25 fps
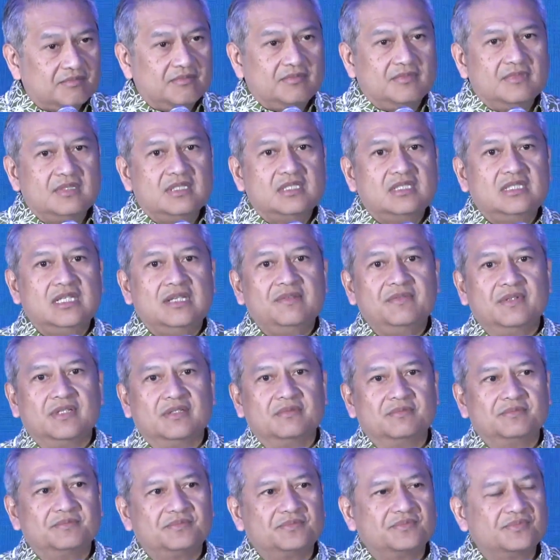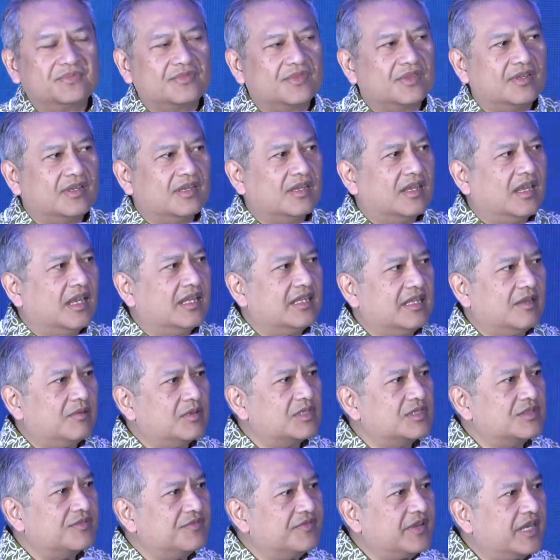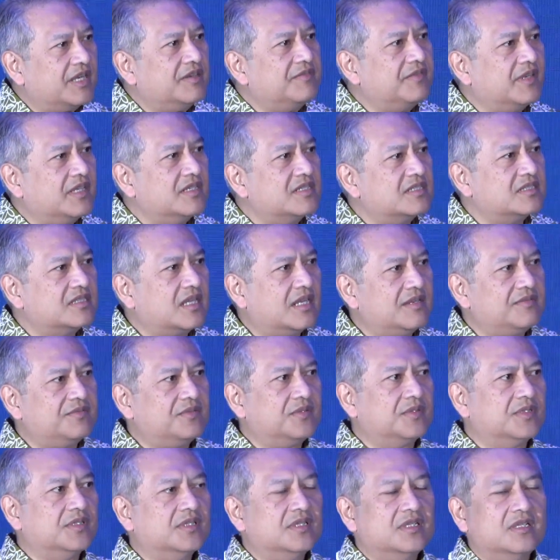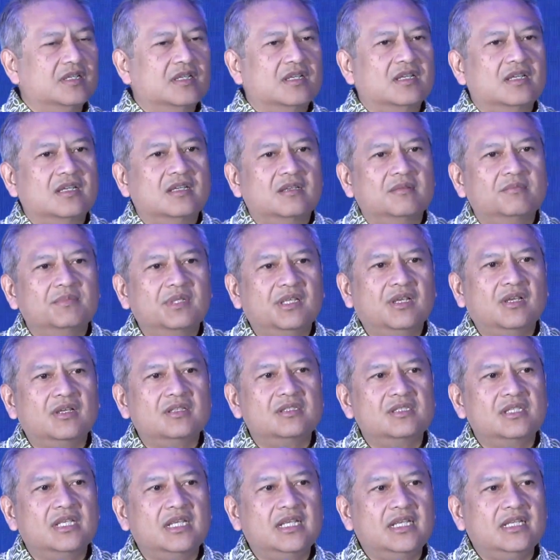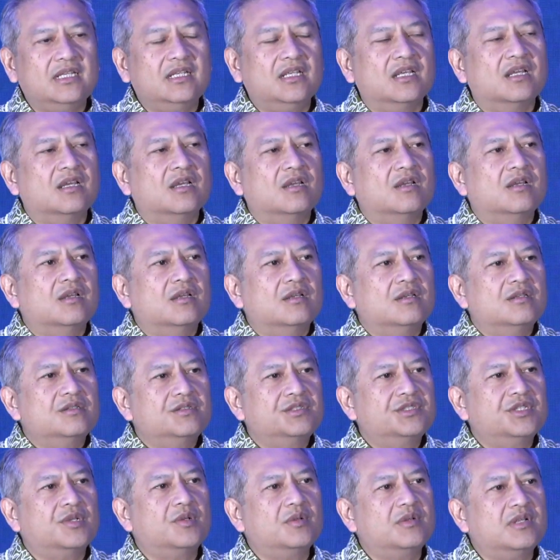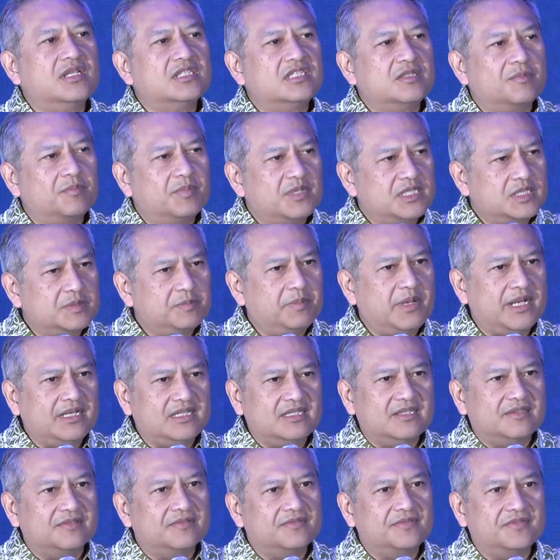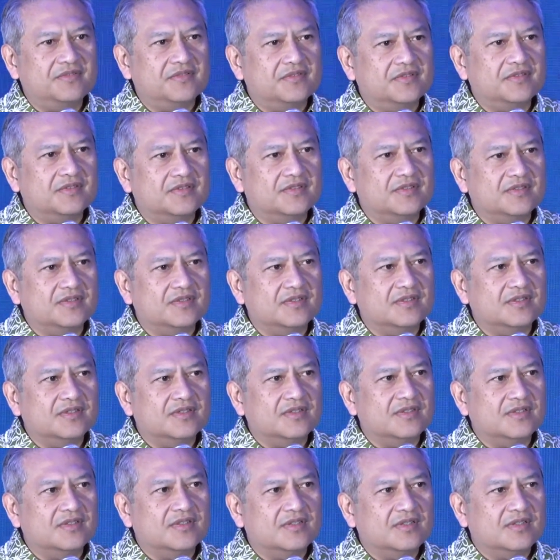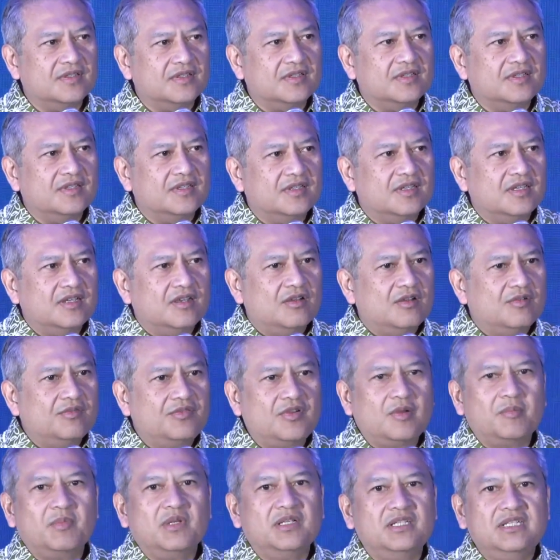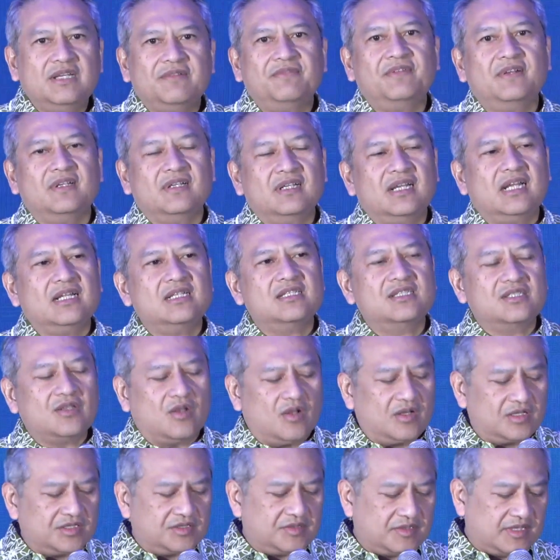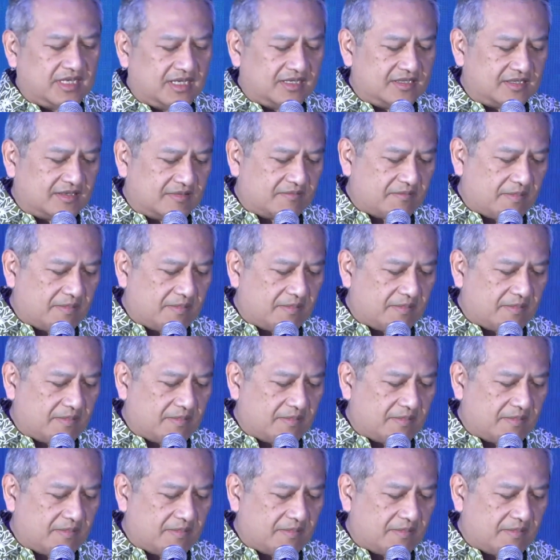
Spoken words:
Stephen, that was very, very insightful because he showed us a perspective from a different lens altogether.